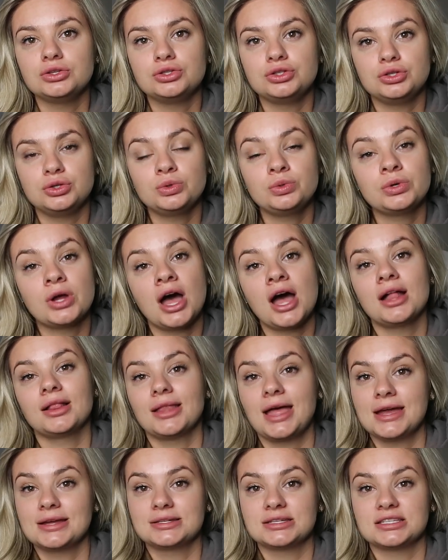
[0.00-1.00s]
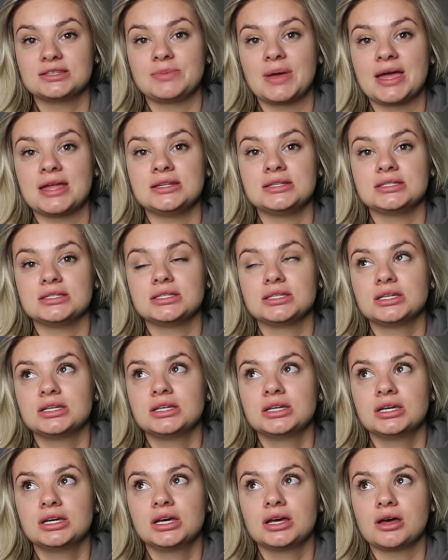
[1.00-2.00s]
do not like to spend
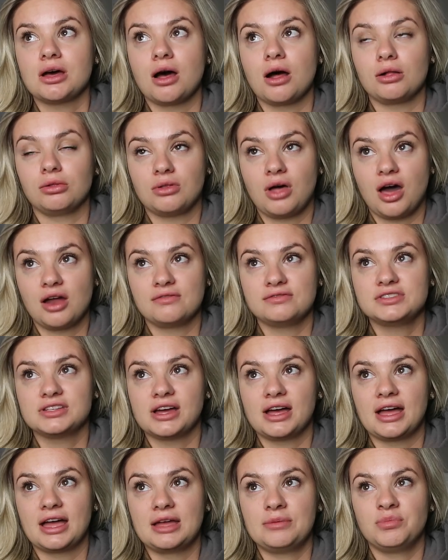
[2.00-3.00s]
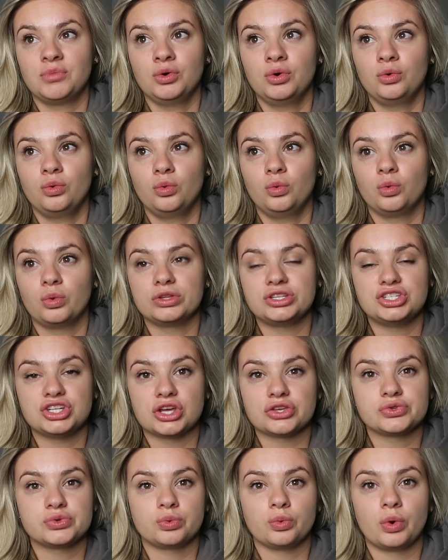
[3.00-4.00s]
a lot of time with
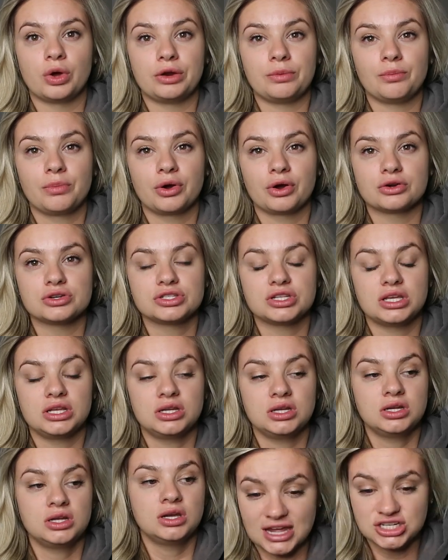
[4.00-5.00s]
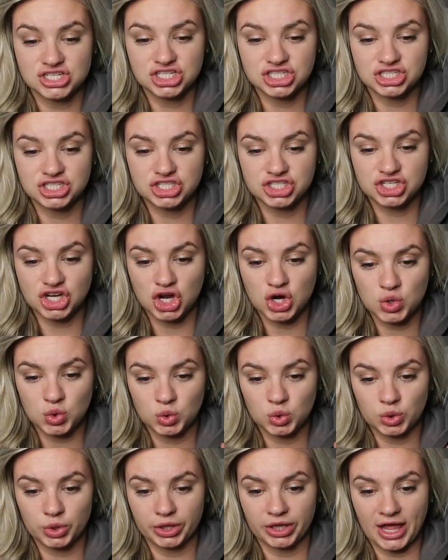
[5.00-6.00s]
just one person. I just
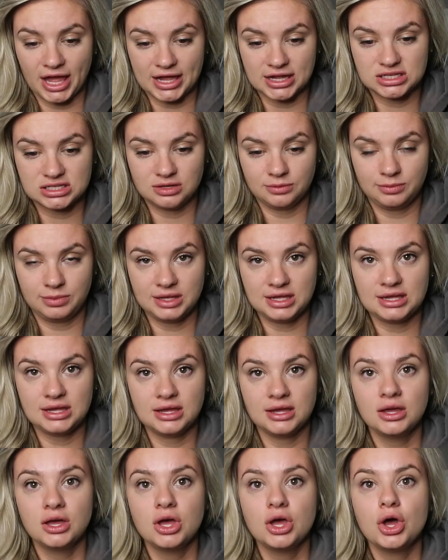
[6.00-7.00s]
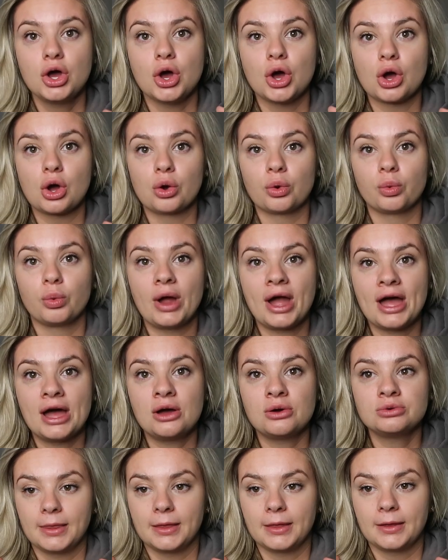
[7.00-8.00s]
don't like to be
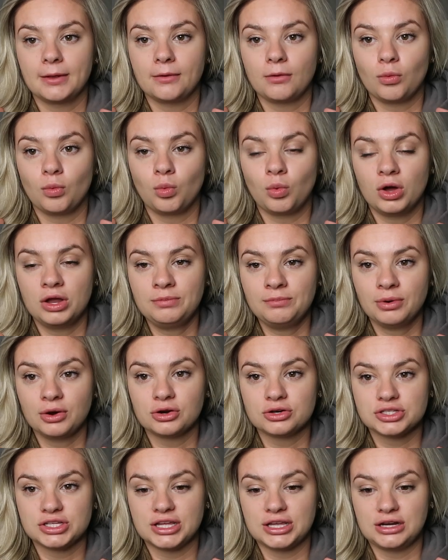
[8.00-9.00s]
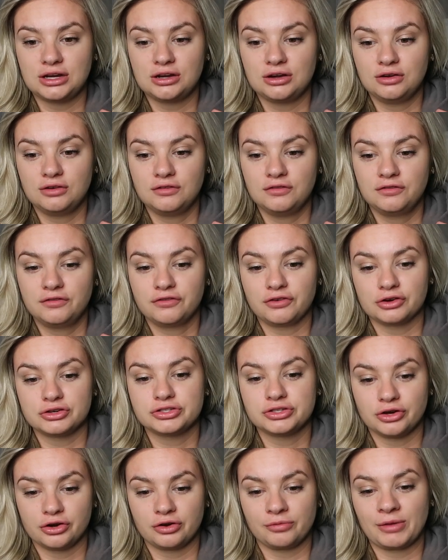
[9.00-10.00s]
around one person for a
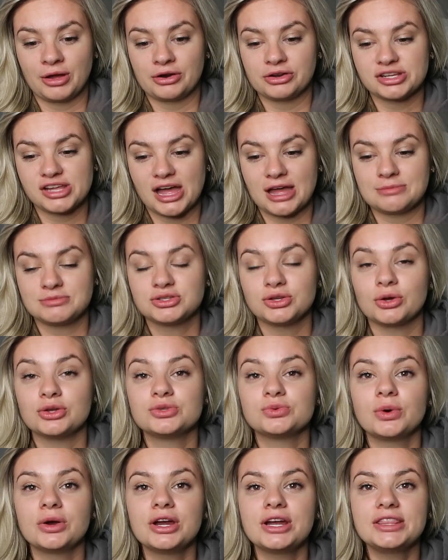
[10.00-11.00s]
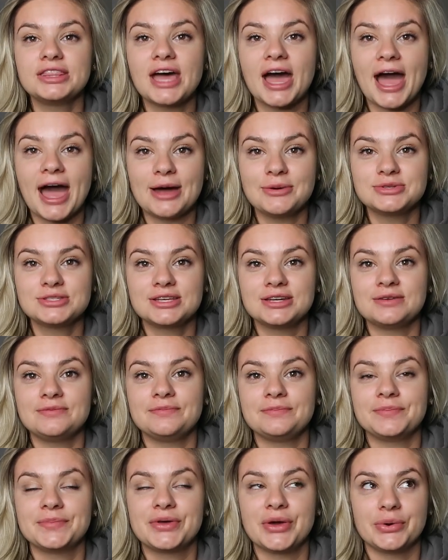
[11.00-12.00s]
certain amount of time. So I was worried that I was
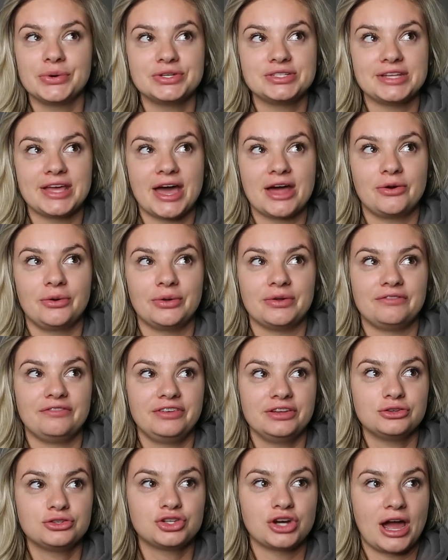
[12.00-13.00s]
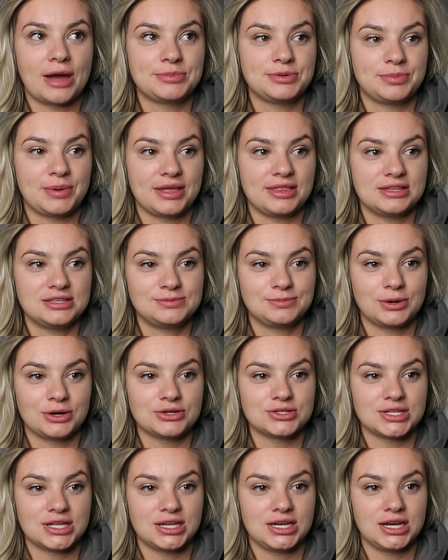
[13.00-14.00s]
gonna go to Seattle and feel trapped by this
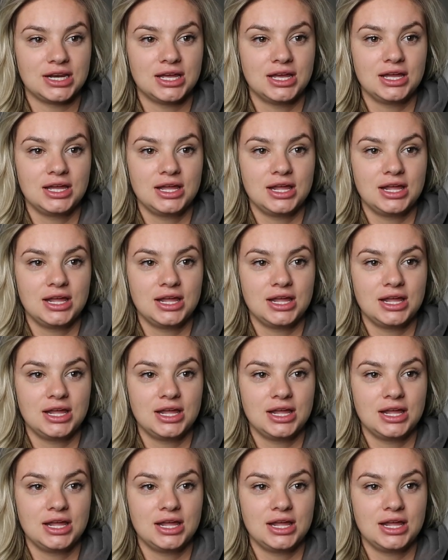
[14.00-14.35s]
person